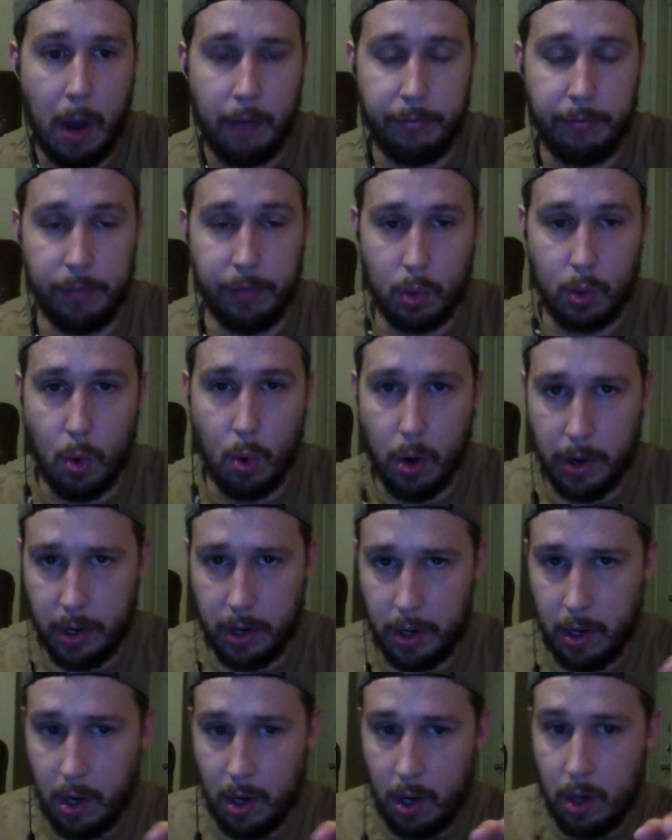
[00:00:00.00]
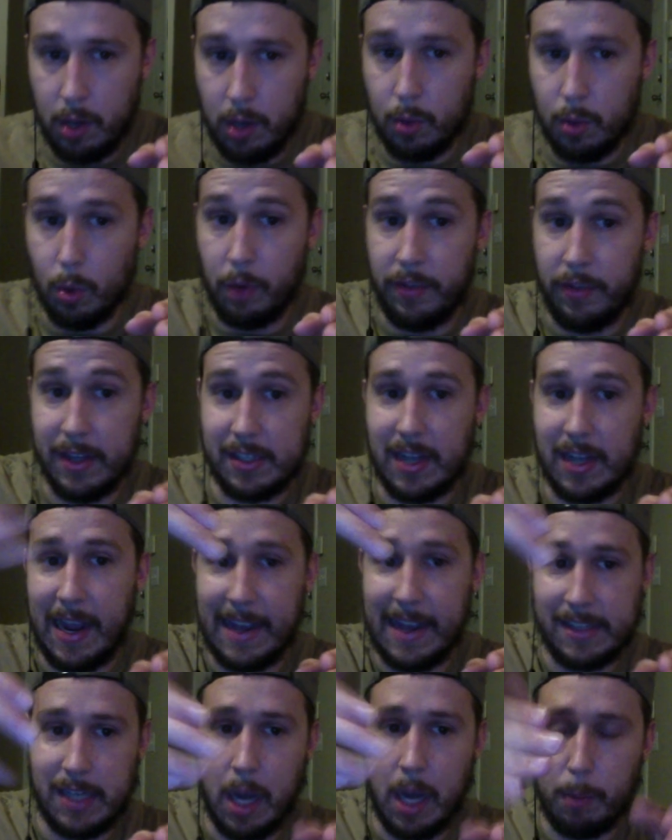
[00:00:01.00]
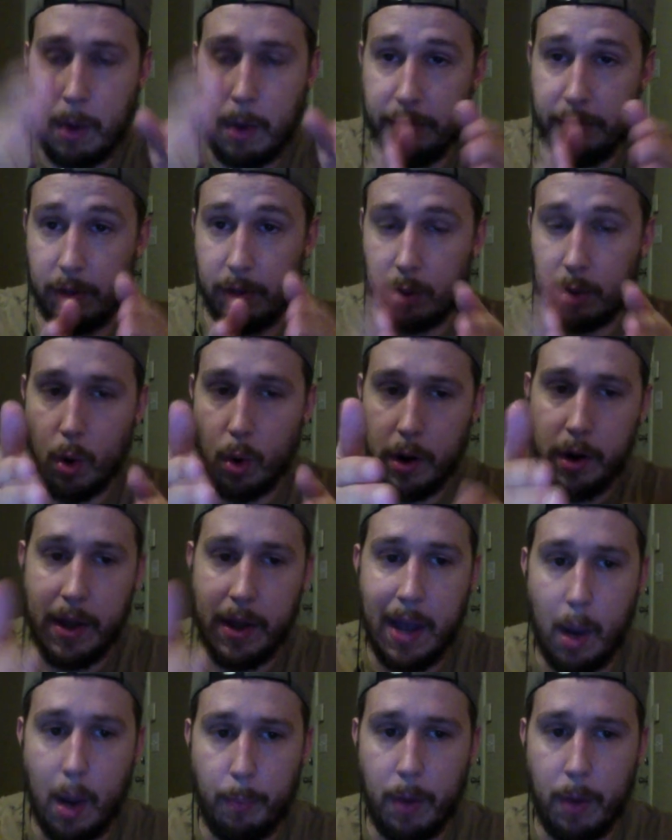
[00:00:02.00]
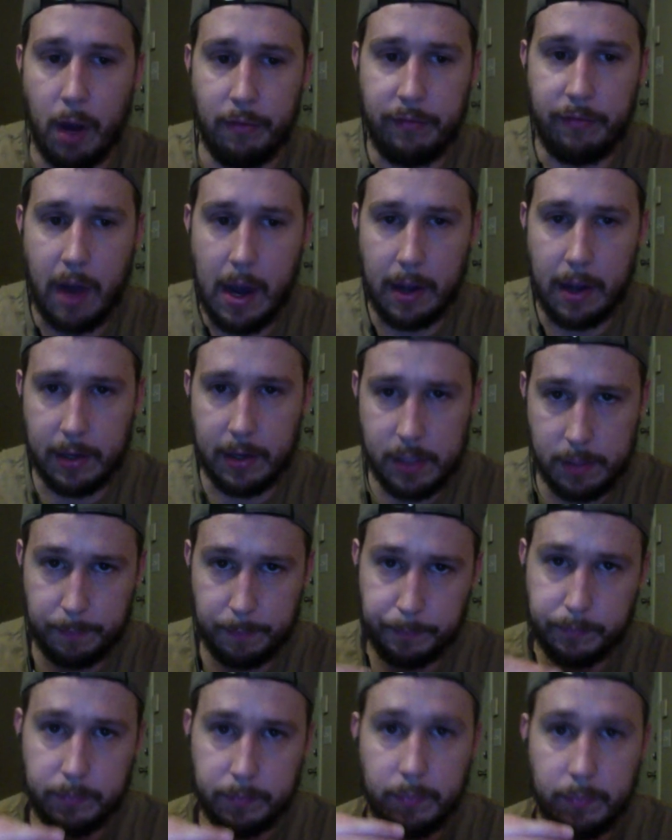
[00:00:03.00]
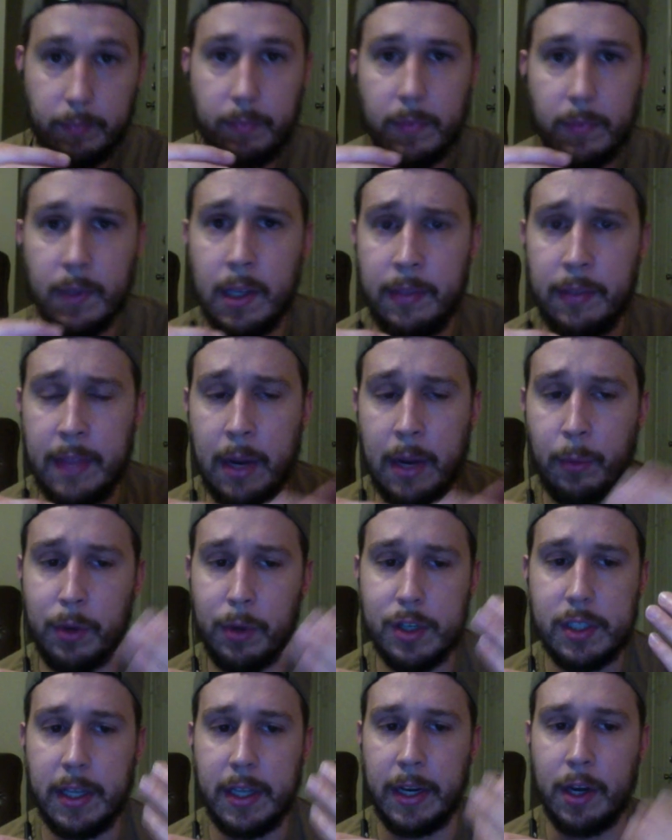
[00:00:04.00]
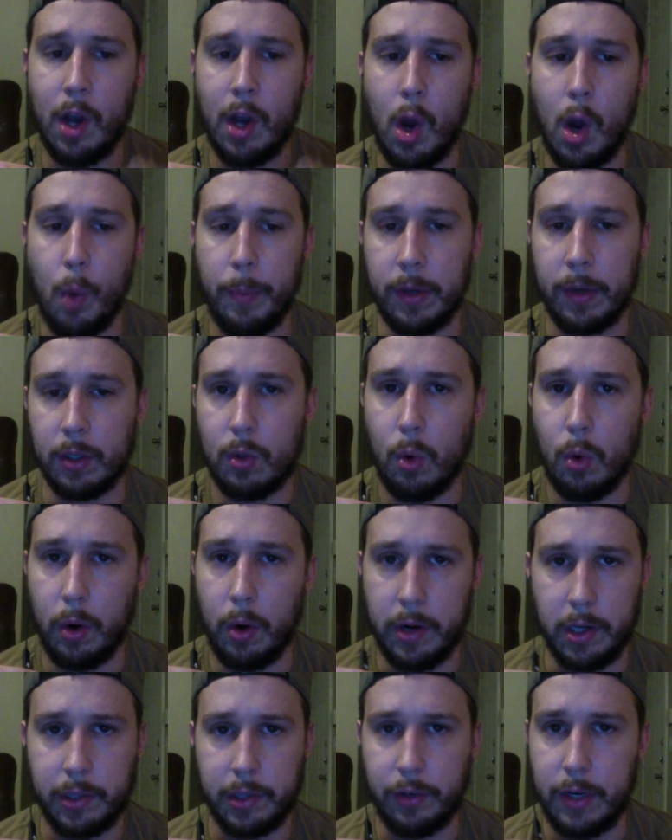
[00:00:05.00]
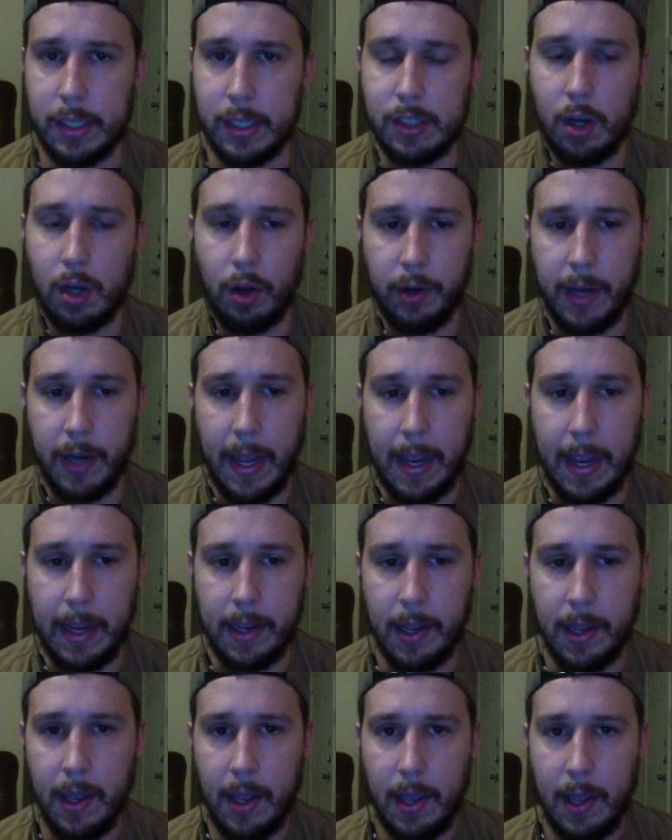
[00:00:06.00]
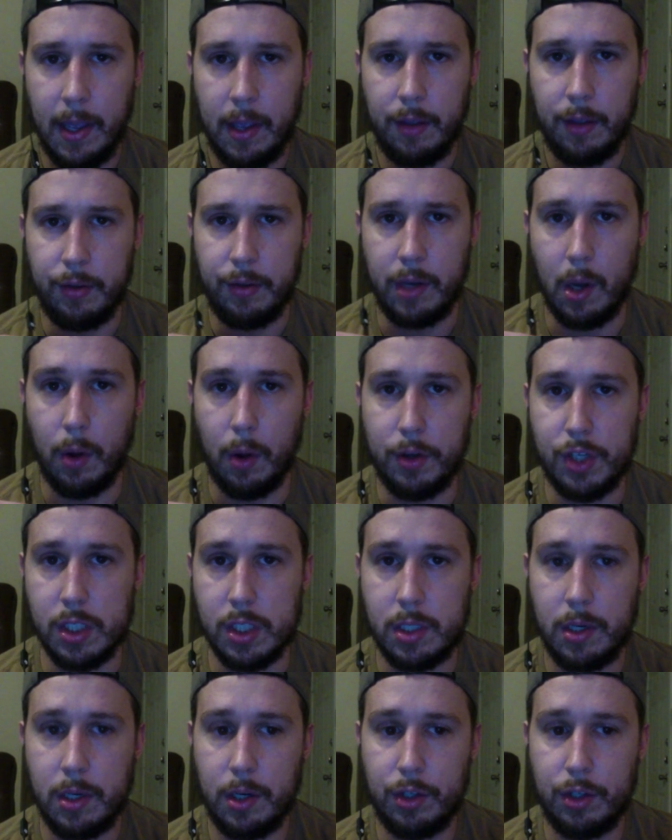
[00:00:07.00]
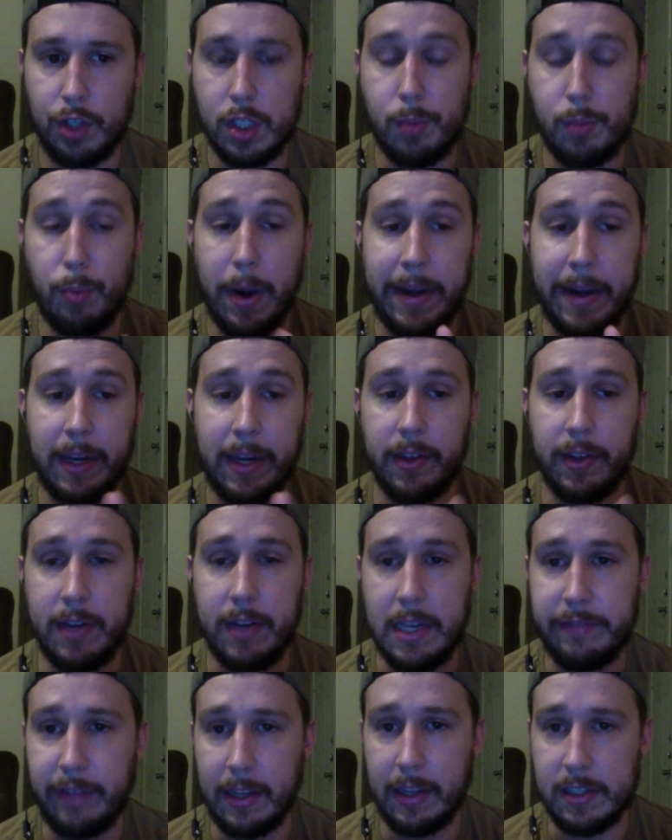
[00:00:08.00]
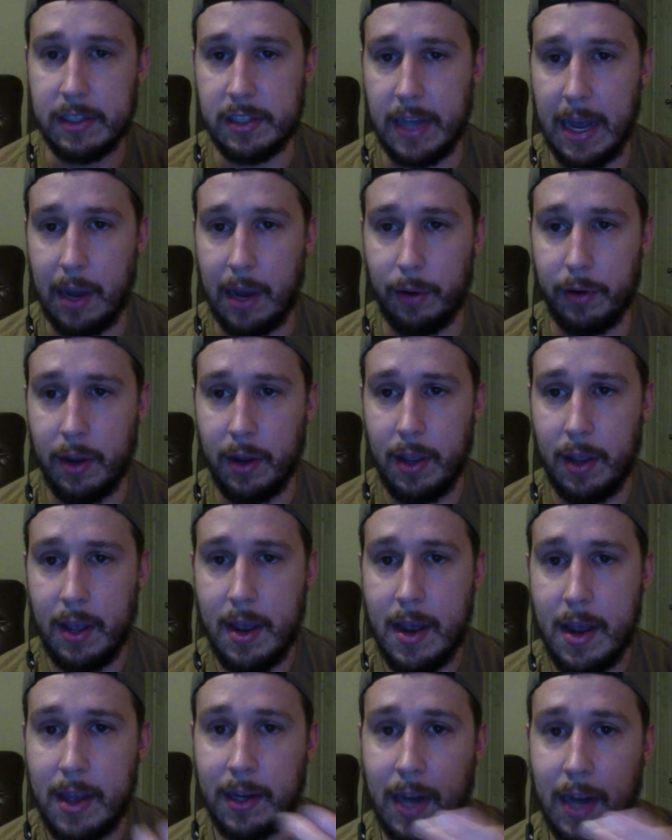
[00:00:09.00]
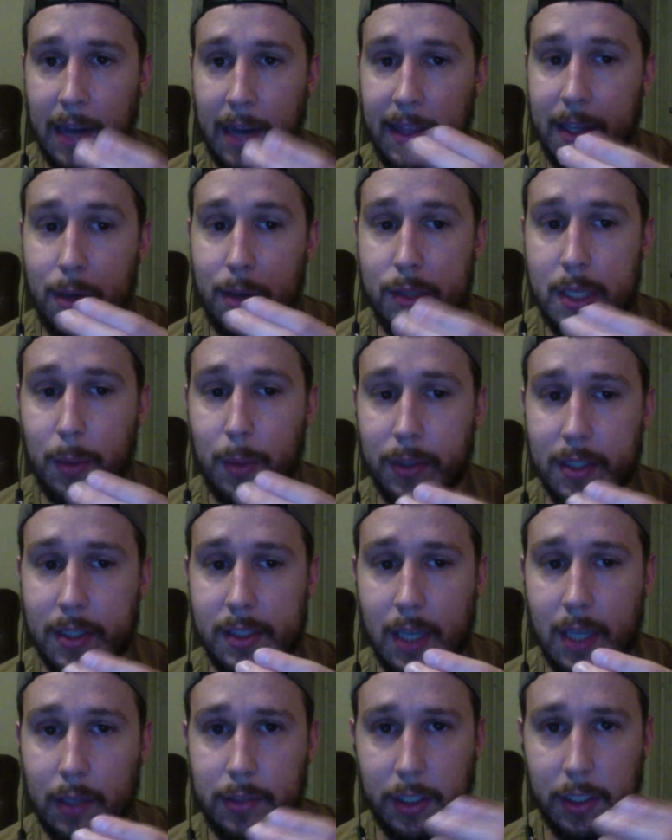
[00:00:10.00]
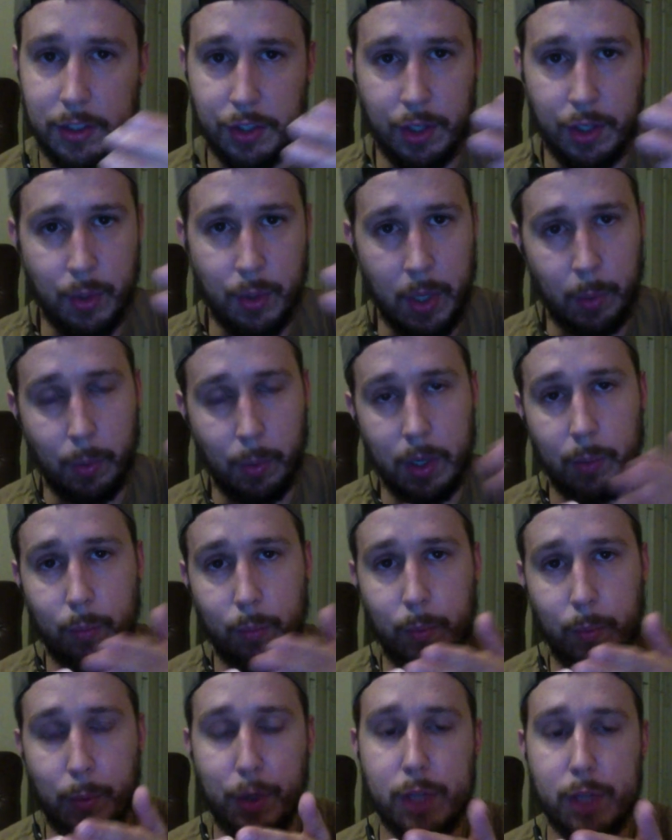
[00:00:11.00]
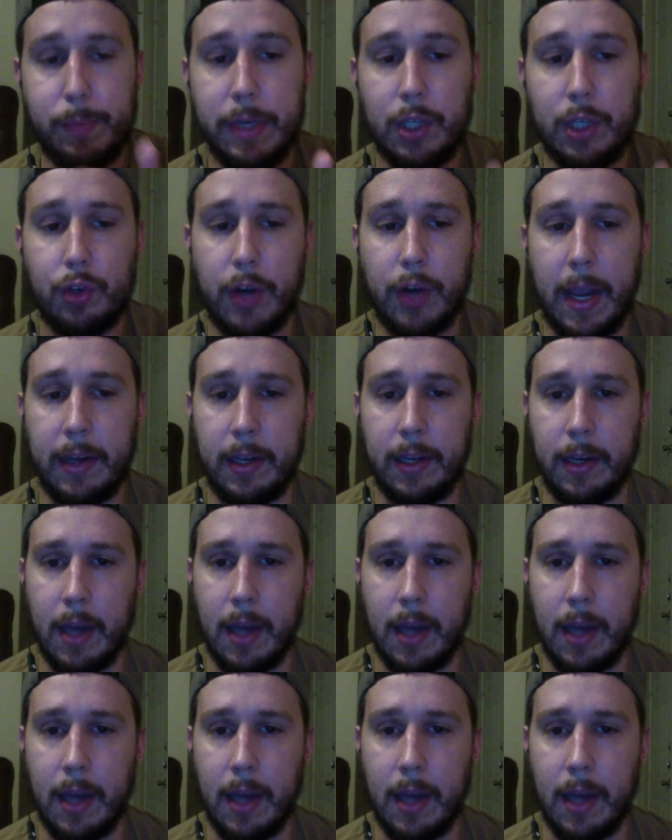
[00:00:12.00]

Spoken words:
corner, or this guy has to help off of the corner to help on Fox. And then we're just getting open corner threes all day. Just breaking the defense down. Kind of like you see what the Celtics are doing. We'll just be creating